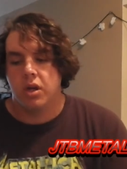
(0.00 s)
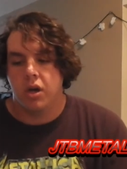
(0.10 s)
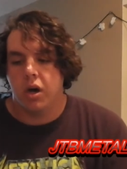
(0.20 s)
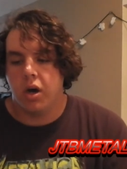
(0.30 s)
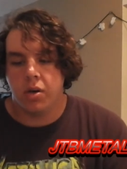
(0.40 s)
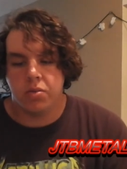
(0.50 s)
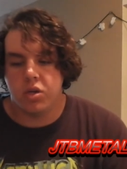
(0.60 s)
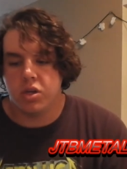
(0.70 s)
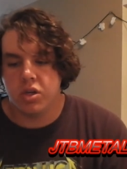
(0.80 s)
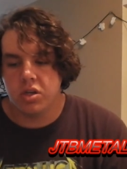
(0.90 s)
Um,
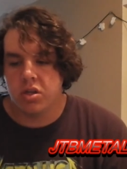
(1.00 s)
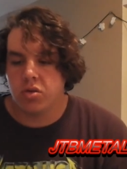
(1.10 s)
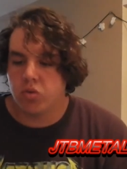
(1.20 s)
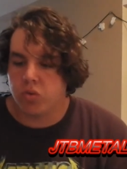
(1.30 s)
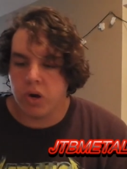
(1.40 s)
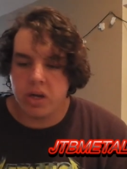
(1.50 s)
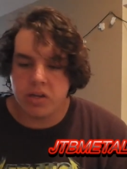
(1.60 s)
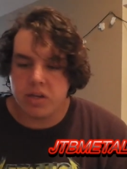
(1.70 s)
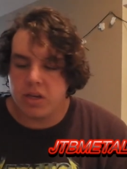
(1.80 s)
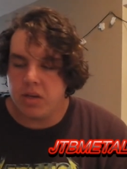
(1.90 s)
to just the
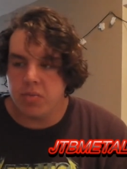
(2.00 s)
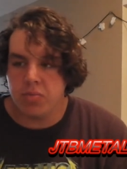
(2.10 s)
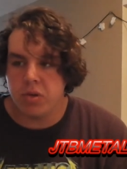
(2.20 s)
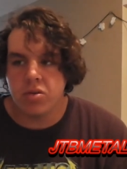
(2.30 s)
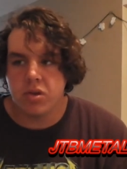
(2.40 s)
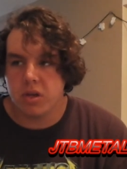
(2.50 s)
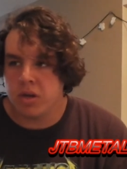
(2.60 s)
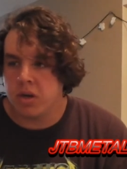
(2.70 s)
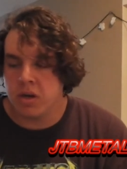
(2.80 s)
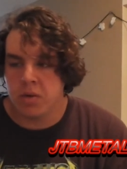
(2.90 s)
crazy music,
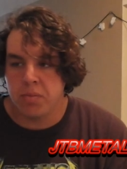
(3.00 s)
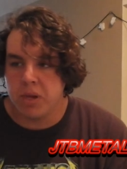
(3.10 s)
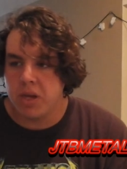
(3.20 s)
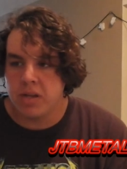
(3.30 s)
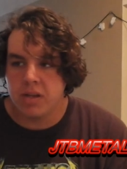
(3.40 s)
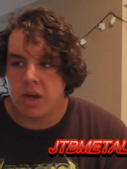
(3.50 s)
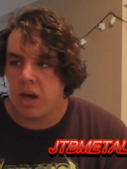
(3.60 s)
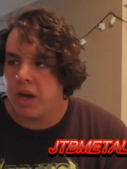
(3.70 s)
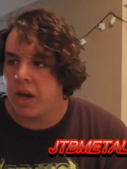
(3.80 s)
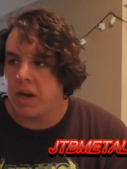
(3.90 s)
you know, me
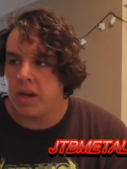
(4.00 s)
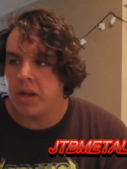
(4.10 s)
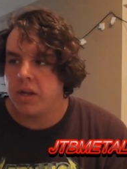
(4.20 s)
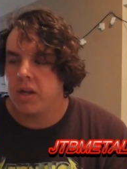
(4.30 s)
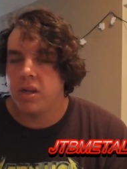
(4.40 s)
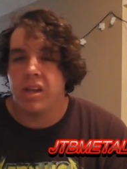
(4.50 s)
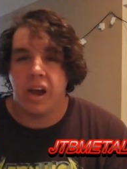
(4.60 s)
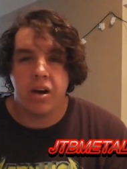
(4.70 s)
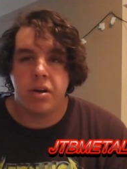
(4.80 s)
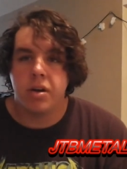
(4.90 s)
inside,
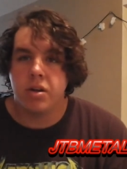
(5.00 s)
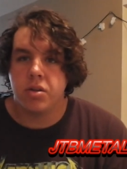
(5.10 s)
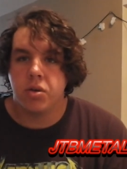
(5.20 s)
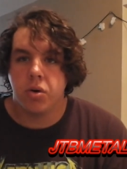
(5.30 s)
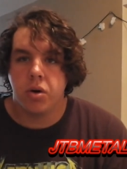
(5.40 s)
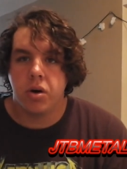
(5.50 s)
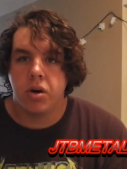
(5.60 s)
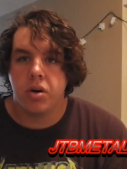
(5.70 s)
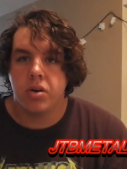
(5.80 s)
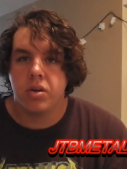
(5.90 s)
tattered and
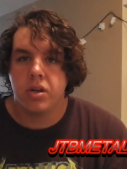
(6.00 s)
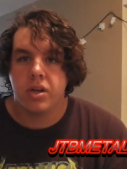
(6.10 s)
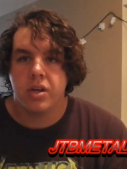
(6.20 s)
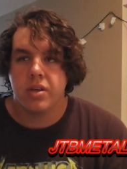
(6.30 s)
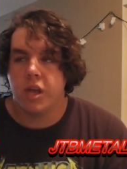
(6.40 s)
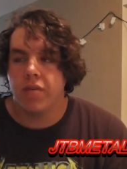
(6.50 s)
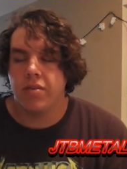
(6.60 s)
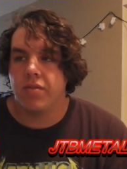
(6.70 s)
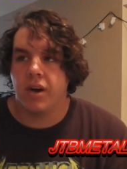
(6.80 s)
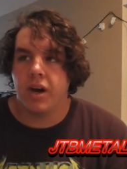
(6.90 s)
torn,
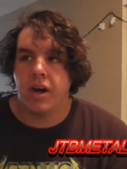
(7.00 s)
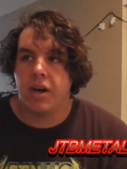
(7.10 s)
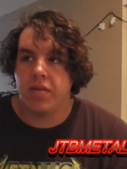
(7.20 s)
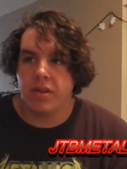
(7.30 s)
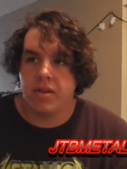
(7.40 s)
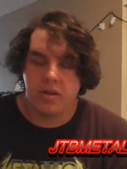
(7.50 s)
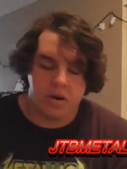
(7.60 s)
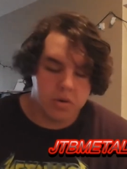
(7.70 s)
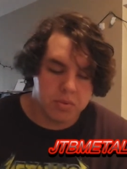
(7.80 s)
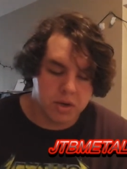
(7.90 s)
seven five, the
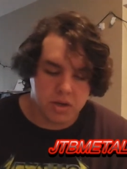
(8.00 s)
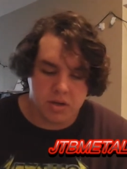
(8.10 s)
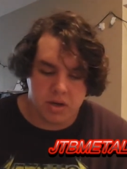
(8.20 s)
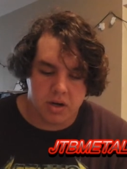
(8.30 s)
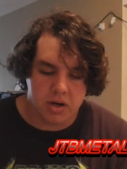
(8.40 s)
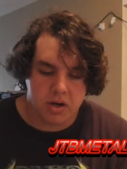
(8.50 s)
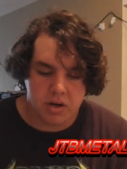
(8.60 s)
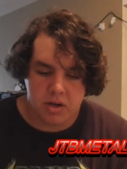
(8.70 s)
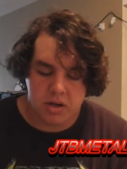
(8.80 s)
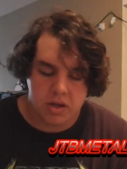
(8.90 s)
opening
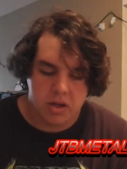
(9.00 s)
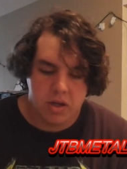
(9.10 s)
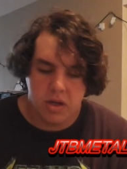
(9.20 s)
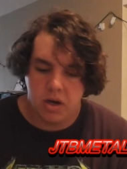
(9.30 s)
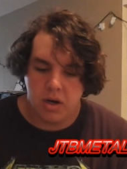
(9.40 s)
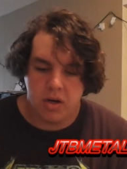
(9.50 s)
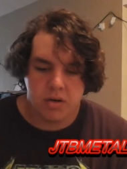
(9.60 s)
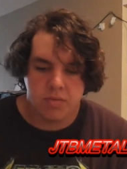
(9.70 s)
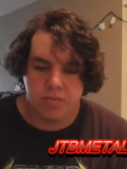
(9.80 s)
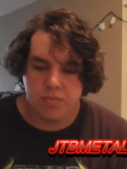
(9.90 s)
song.
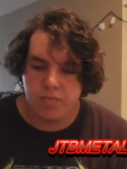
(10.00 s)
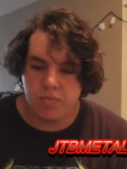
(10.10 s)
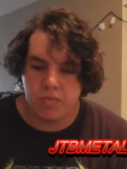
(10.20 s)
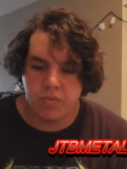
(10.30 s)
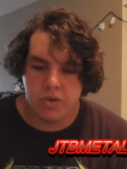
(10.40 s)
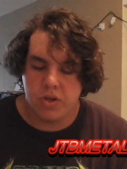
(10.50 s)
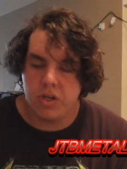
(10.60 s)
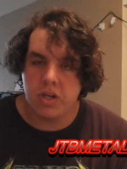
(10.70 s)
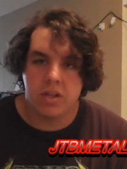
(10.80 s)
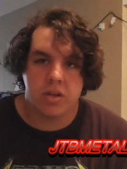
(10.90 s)
Um,
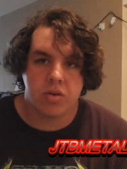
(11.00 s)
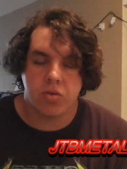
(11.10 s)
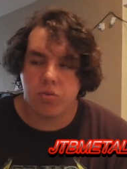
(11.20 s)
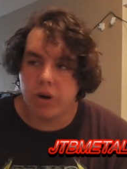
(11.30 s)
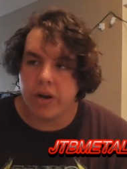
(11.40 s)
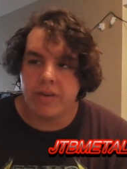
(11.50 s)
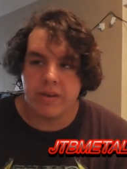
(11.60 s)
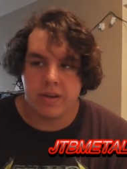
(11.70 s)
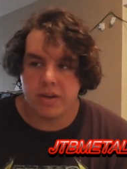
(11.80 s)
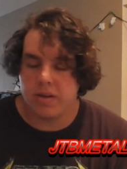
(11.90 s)
just the
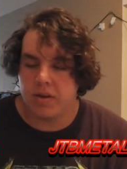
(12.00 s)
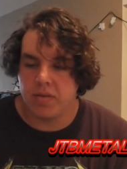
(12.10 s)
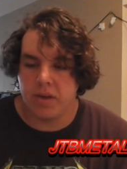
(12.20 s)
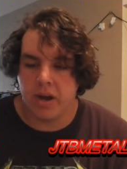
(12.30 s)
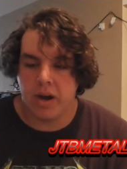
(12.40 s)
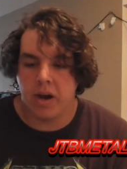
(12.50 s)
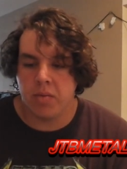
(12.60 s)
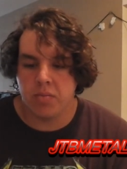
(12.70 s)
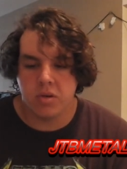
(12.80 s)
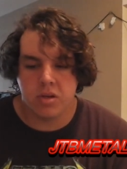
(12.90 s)
craziness of that
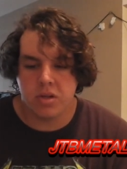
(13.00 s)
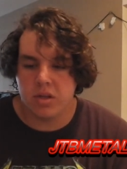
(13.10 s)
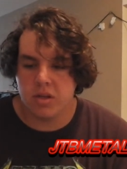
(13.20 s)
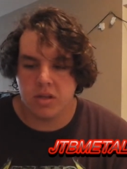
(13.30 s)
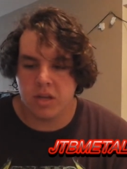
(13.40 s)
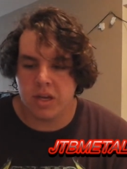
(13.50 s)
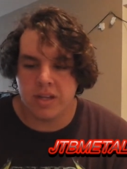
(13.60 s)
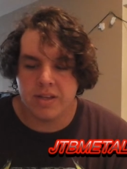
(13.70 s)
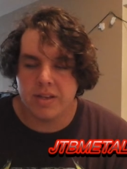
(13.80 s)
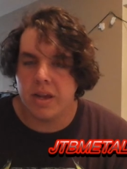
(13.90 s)
album, just the, the
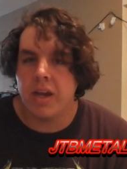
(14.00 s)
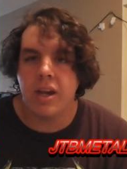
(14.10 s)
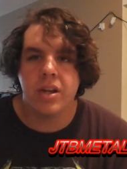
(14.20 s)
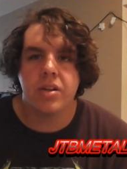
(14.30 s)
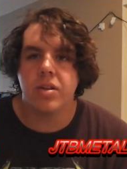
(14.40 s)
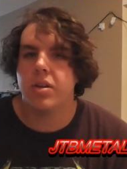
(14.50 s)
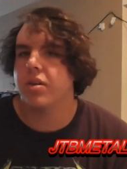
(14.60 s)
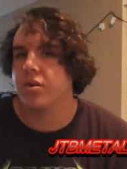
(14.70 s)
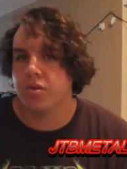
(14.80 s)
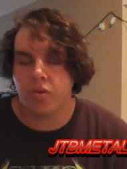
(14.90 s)
insane,
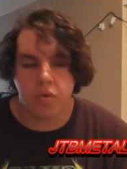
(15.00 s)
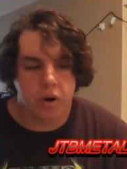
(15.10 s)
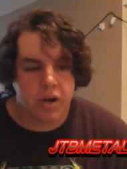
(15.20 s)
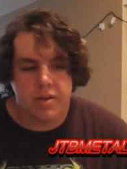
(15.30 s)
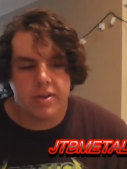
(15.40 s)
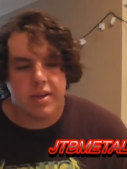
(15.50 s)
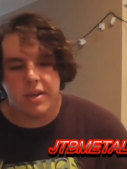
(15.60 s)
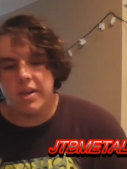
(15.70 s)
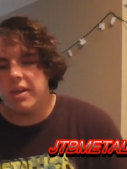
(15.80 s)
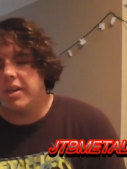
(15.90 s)
crazy,